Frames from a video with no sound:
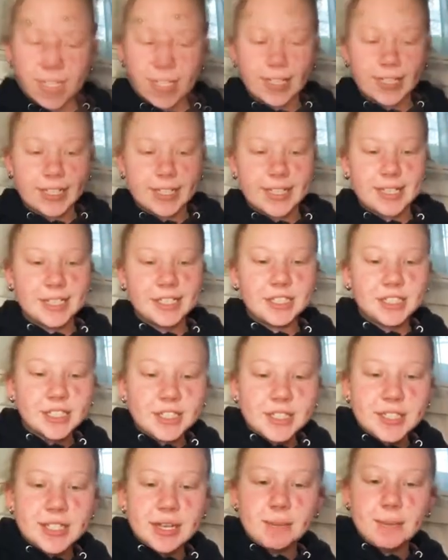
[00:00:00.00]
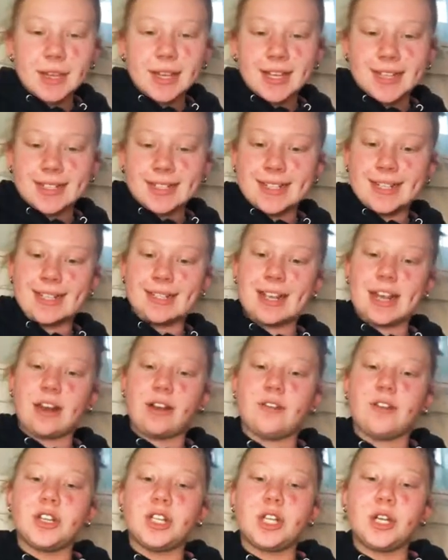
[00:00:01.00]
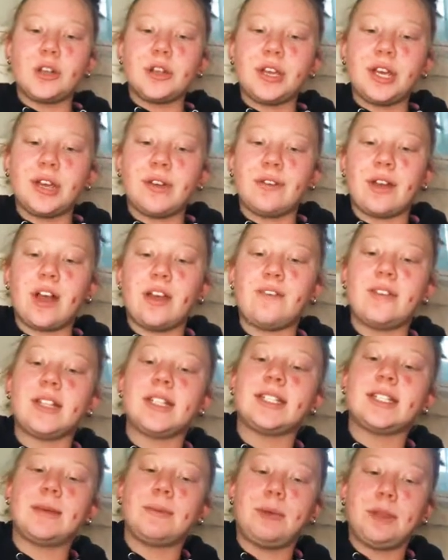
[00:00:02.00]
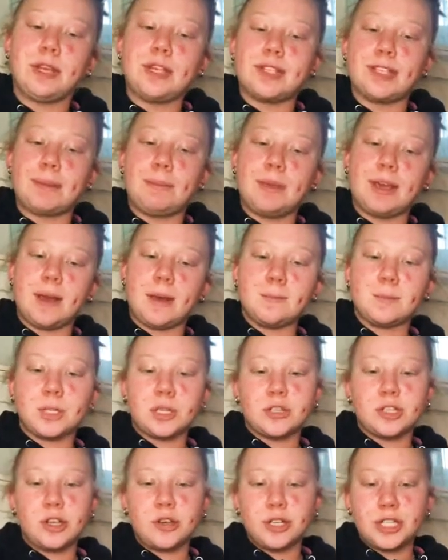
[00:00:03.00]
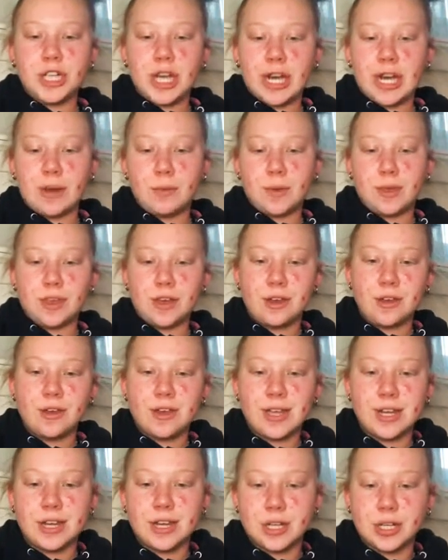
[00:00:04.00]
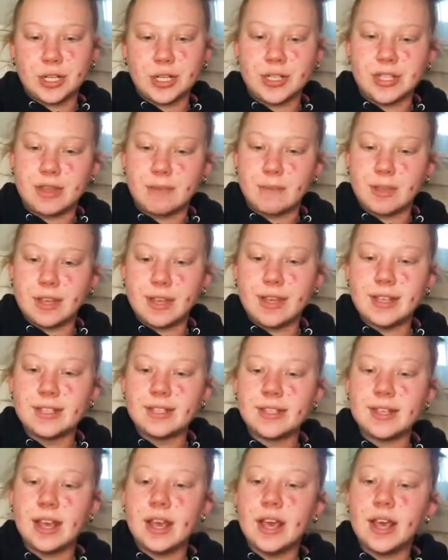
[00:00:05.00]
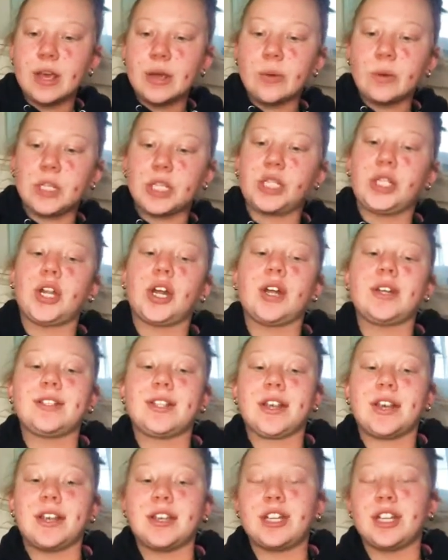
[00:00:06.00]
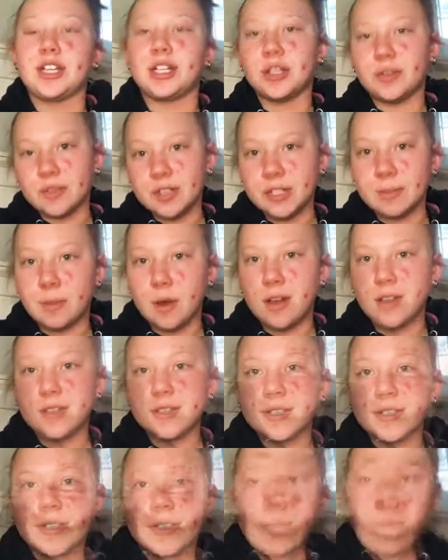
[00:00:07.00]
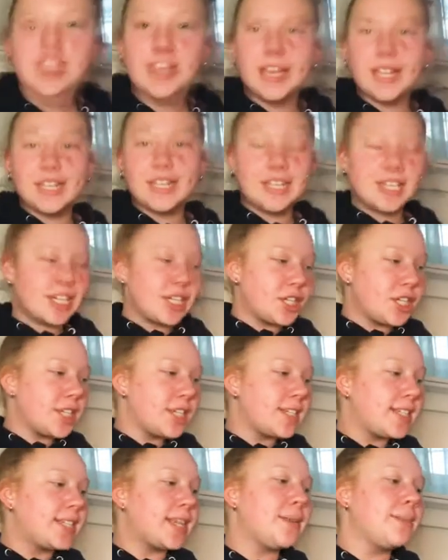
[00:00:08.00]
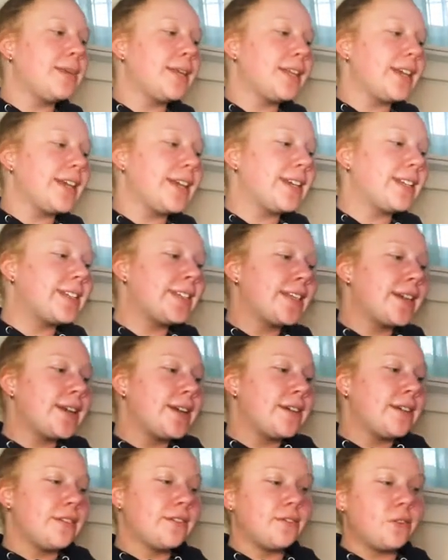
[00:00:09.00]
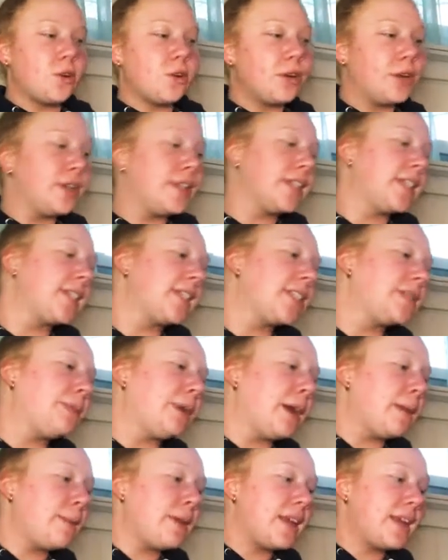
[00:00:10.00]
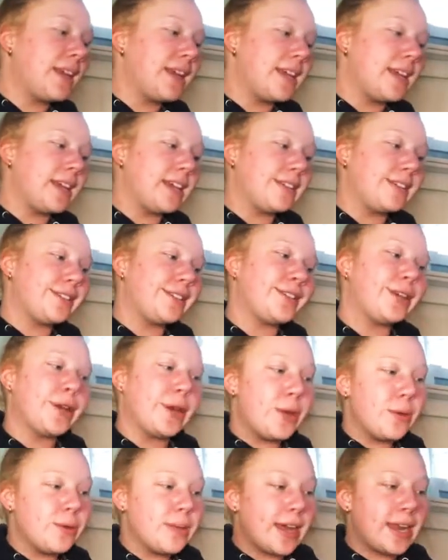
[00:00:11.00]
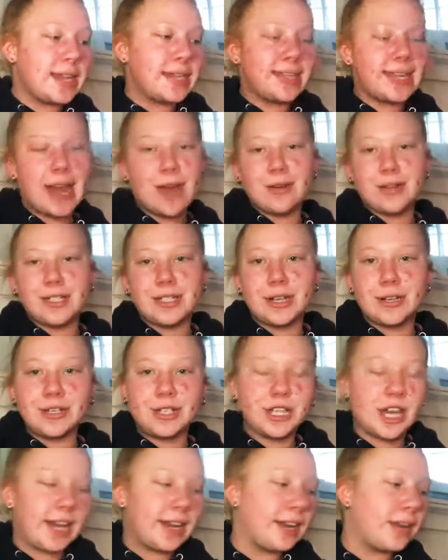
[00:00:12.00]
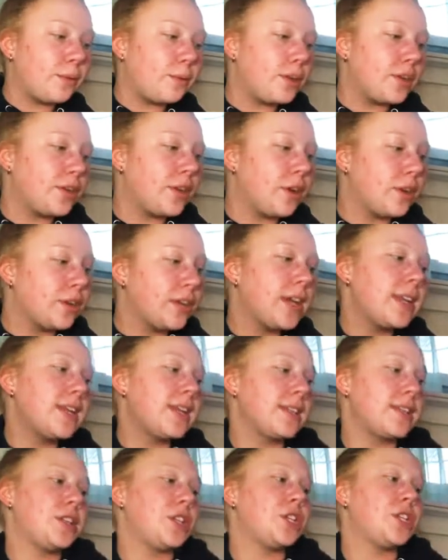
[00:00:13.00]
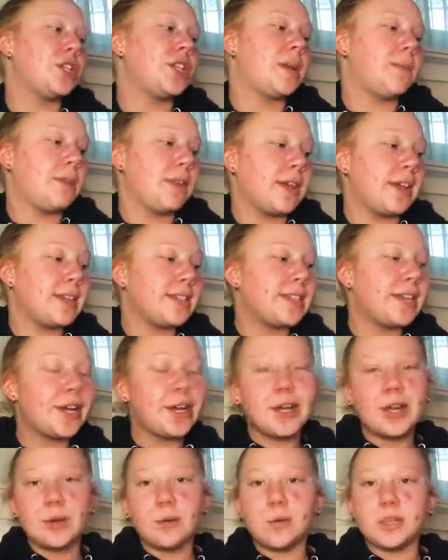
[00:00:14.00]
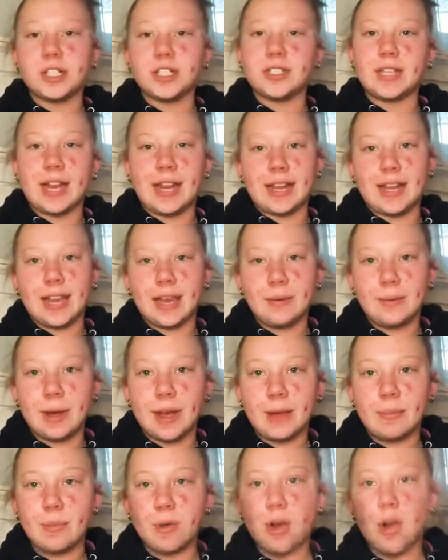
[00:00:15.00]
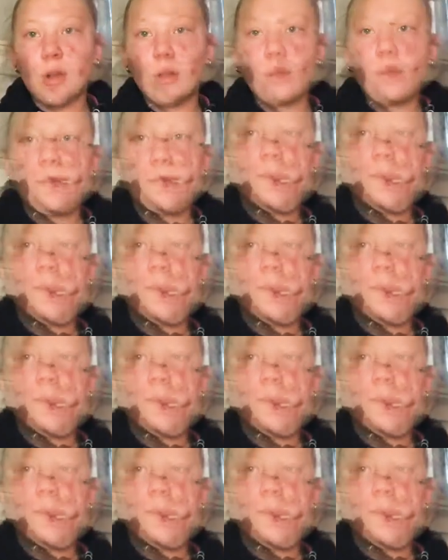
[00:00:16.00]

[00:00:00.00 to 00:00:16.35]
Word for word: The conditioned stimulus is an originally irrelevant stimulus that becomes associated with unconditioned stimulus, which triggers a conditioned response. The conditioned stimulus for this experiment is the tone that is now associated with the unconditioned stimulus, which is getting hit by a ball.